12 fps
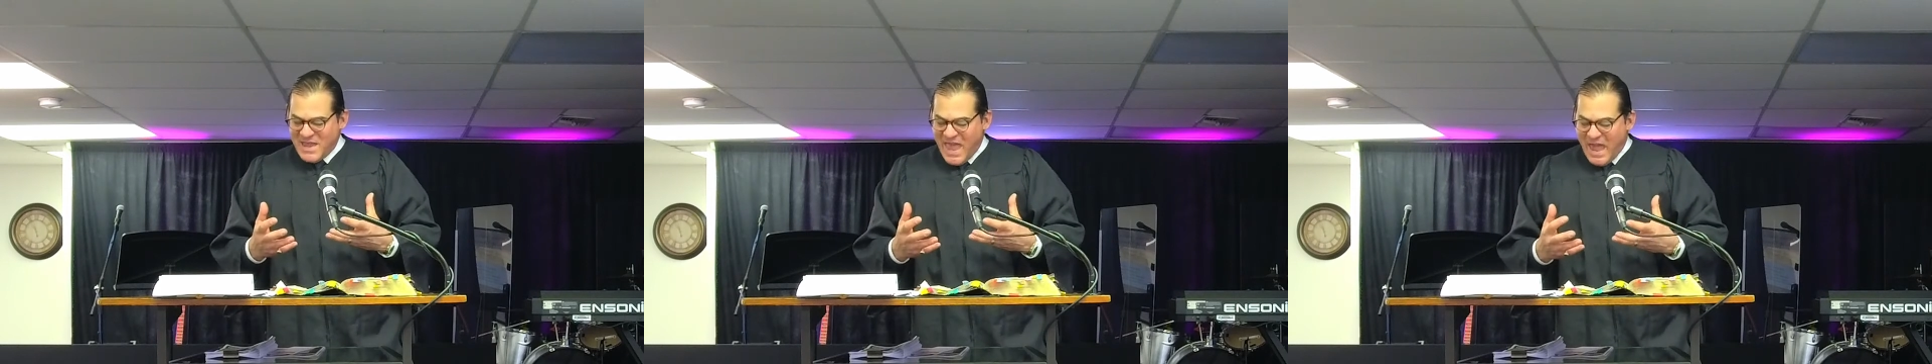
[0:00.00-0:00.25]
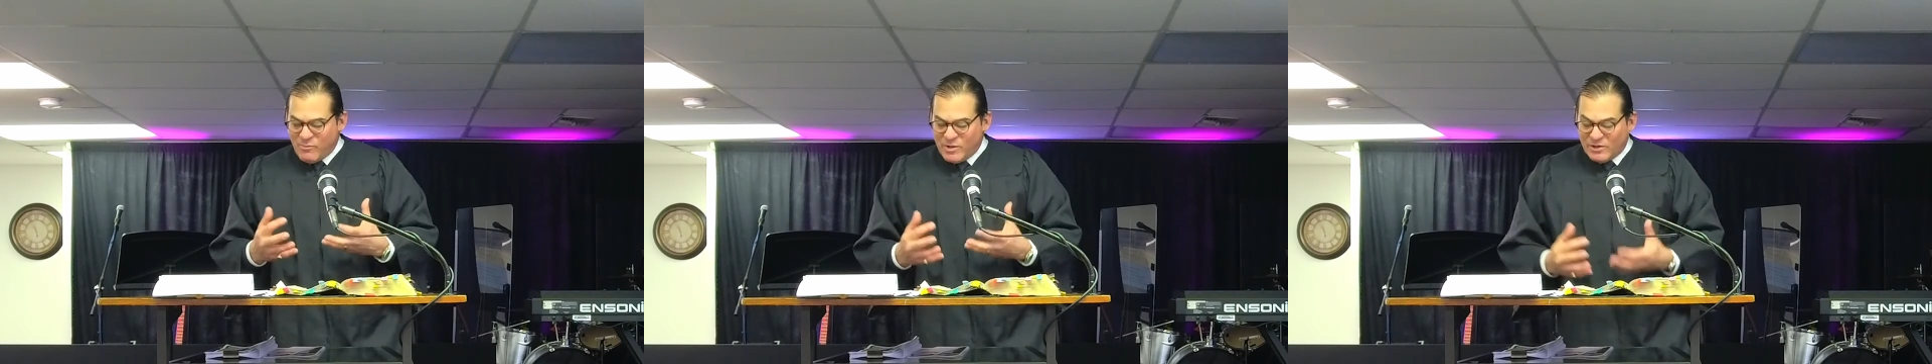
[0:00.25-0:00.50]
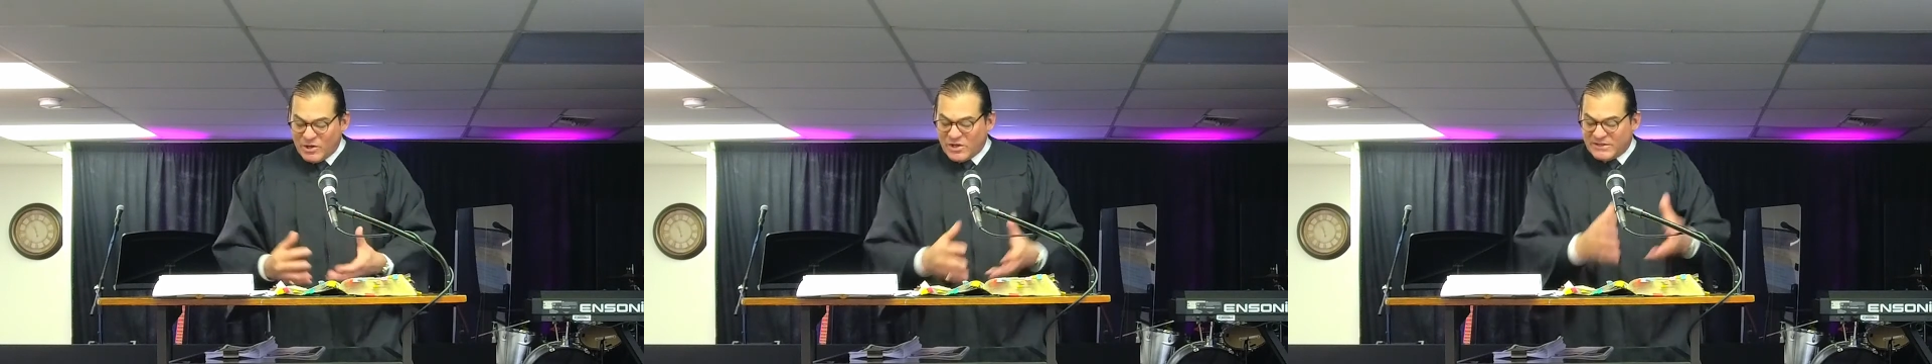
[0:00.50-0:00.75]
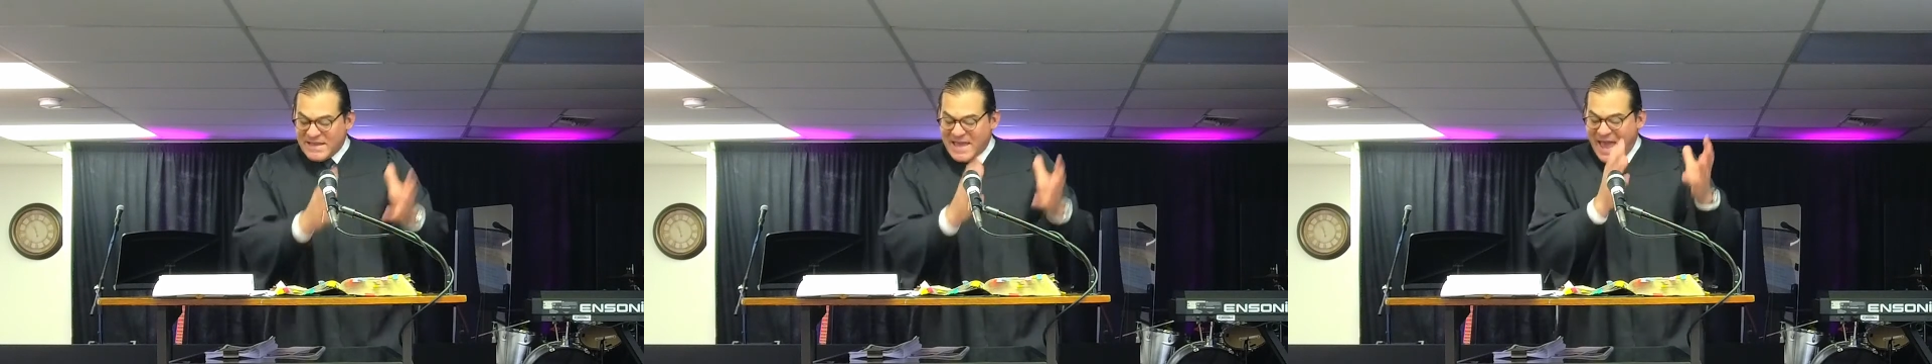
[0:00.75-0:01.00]
and we look
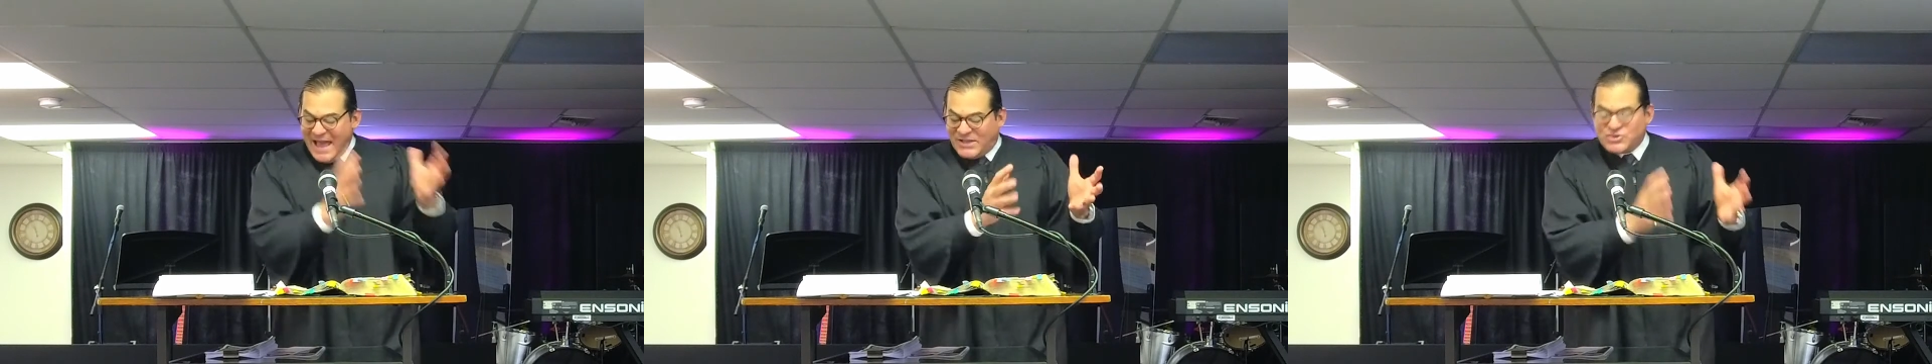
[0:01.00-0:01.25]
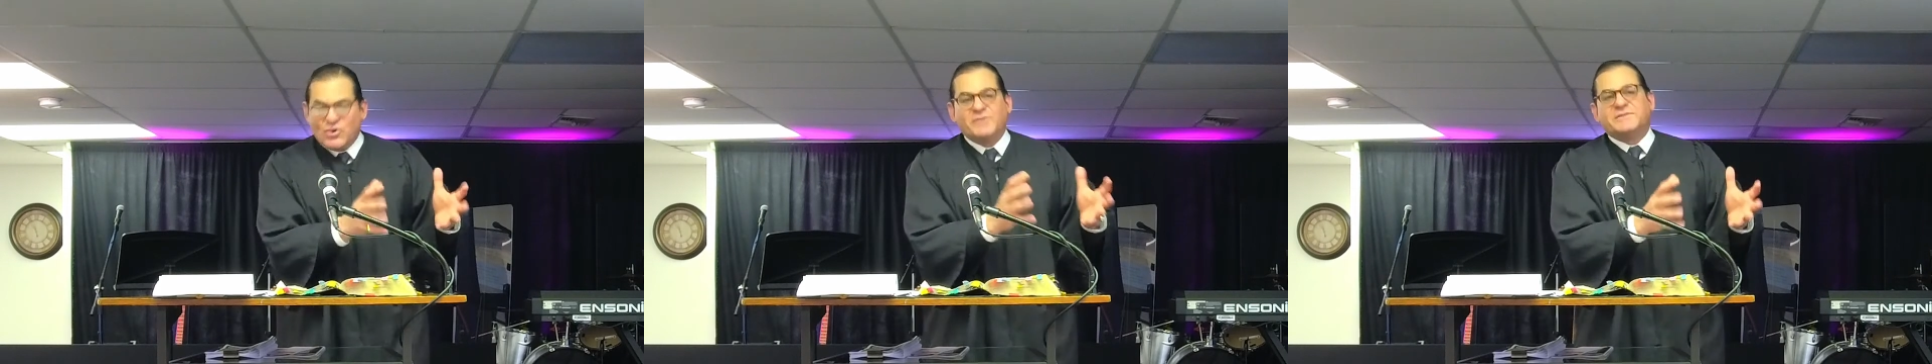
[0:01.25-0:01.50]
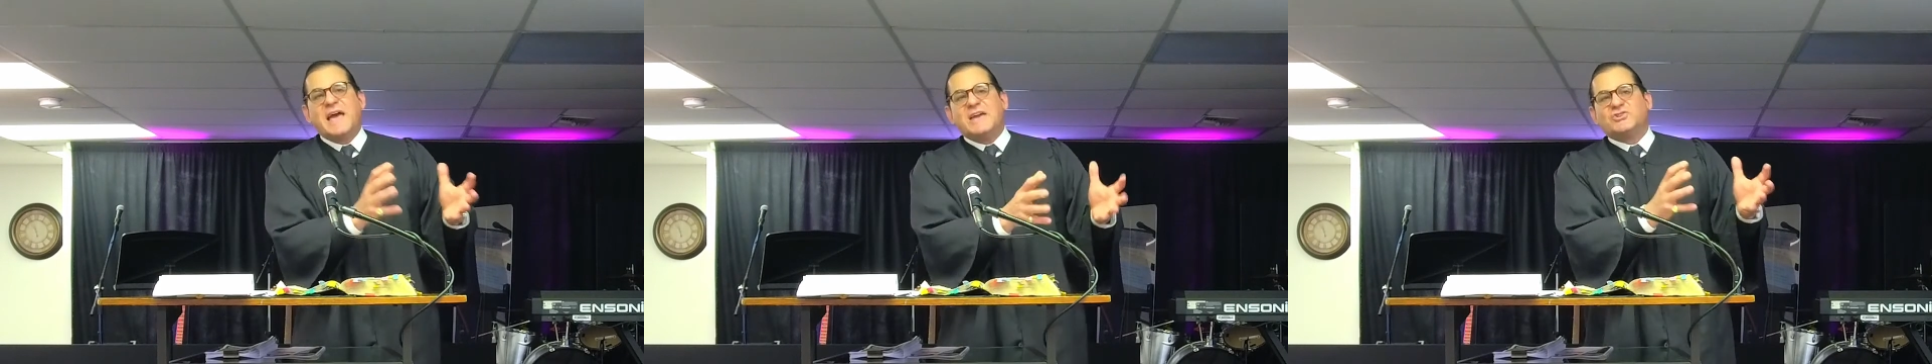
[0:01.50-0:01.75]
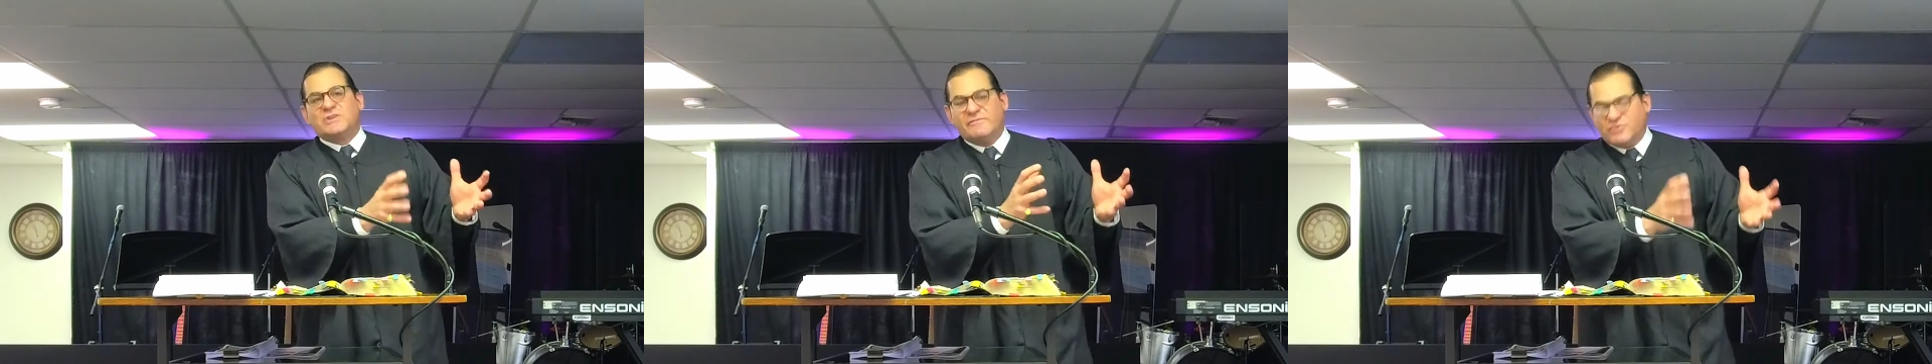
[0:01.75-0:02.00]
at the
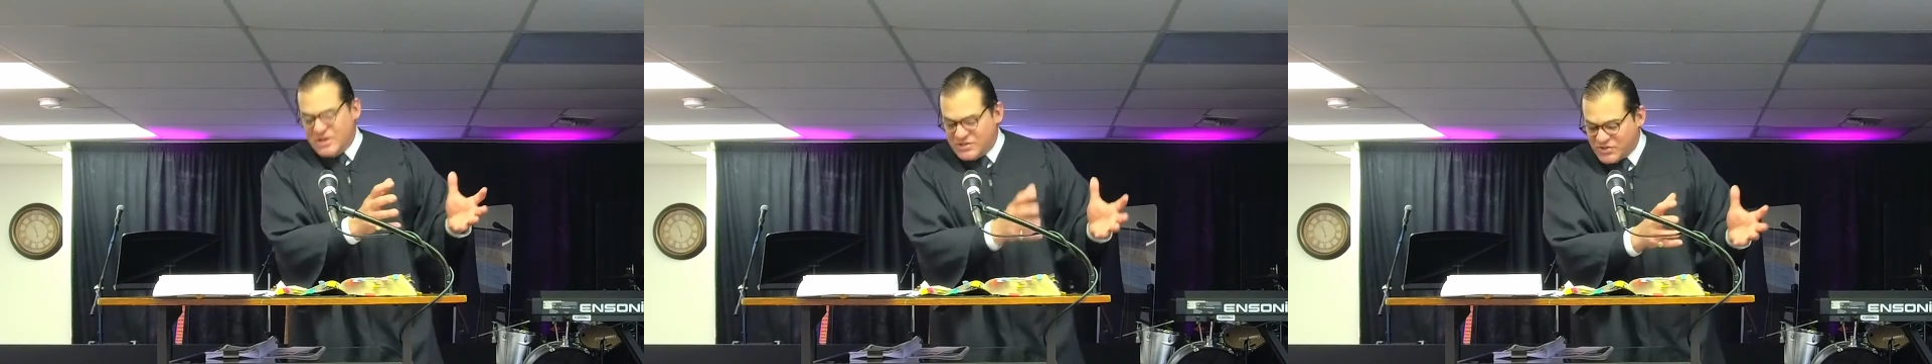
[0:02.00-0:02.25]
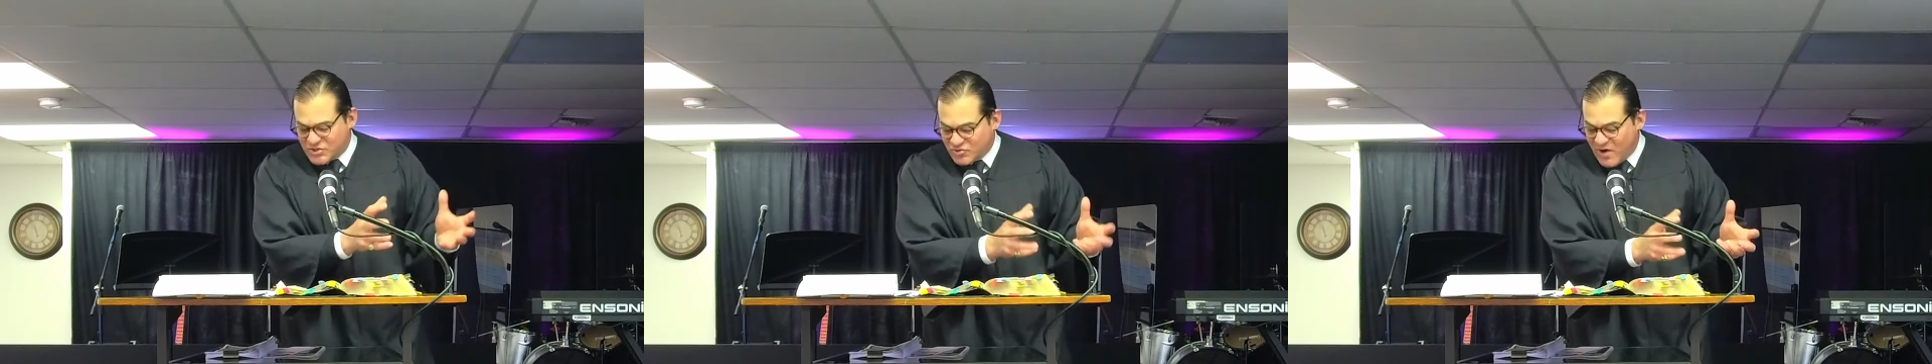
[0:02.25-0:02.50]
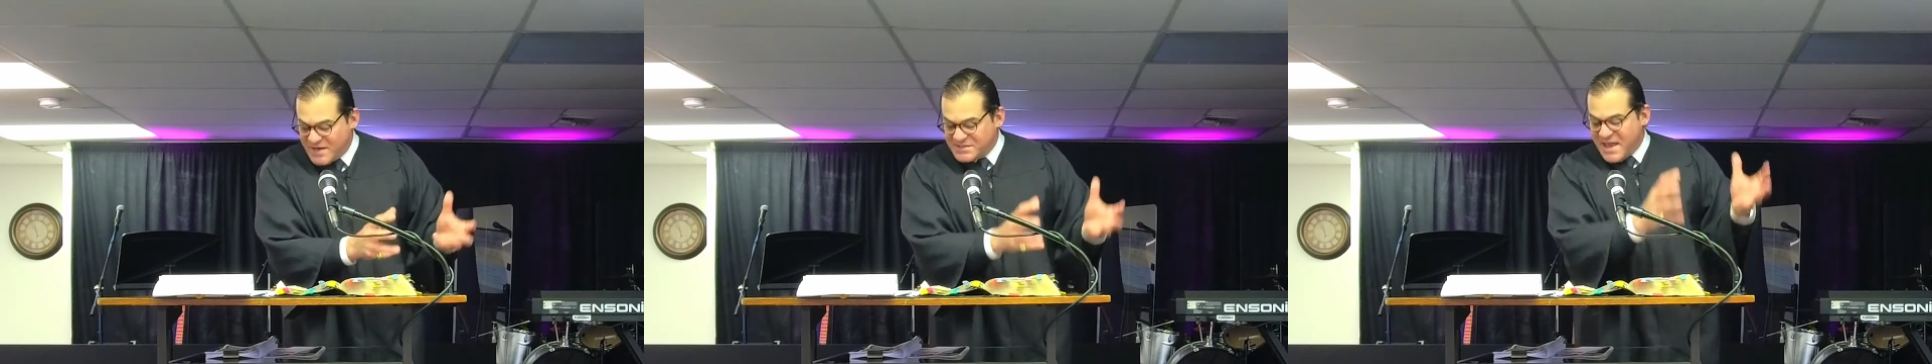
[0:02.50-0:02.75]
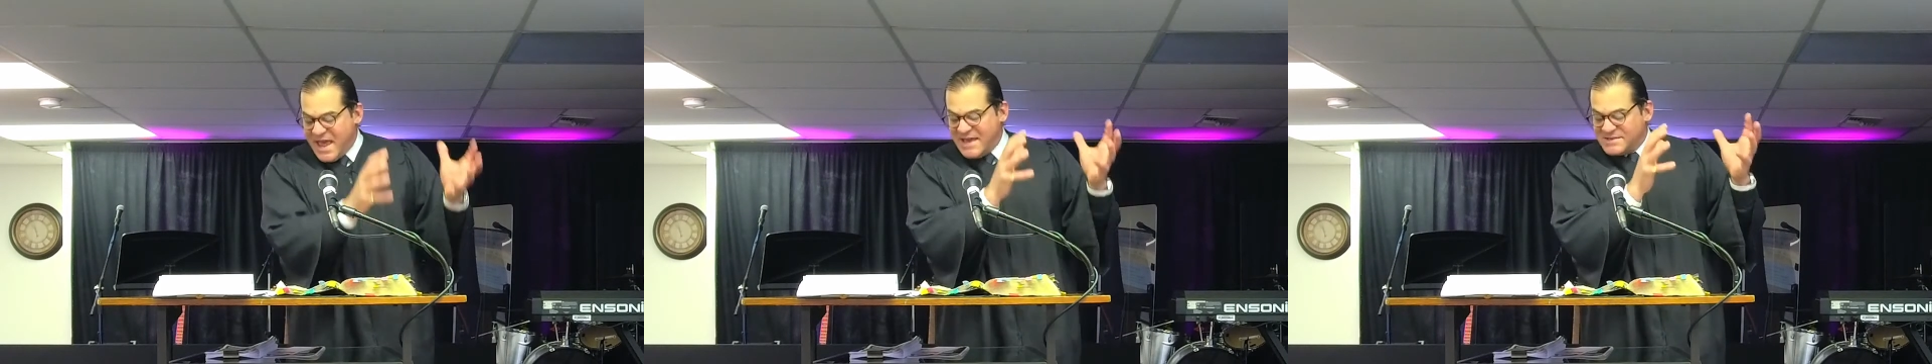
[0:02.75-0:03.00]
exaltation of Jesus Christ
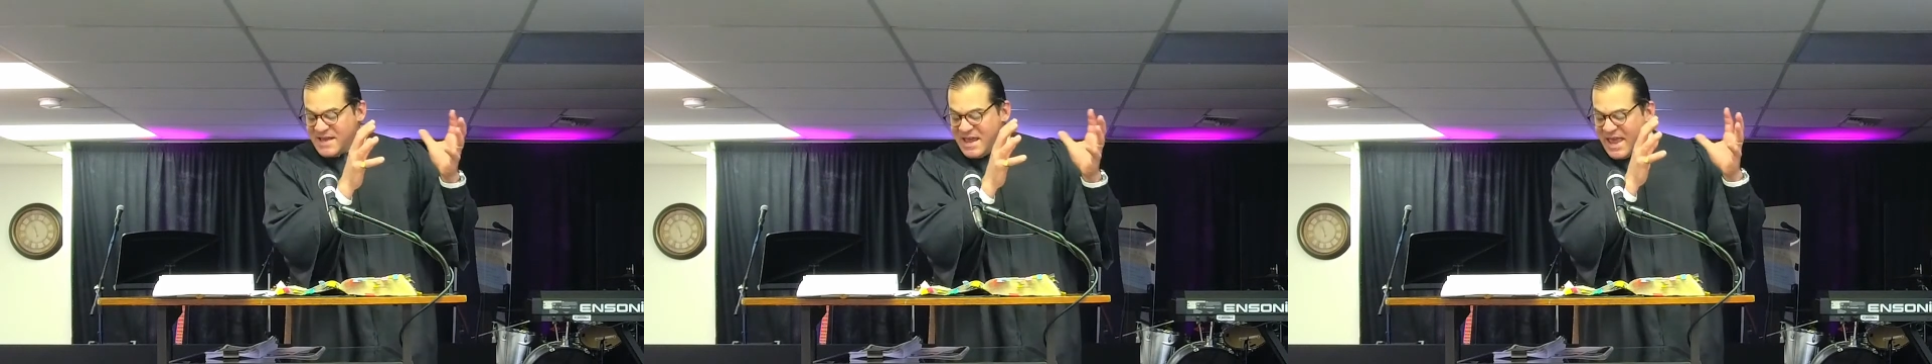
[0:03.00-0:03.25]
as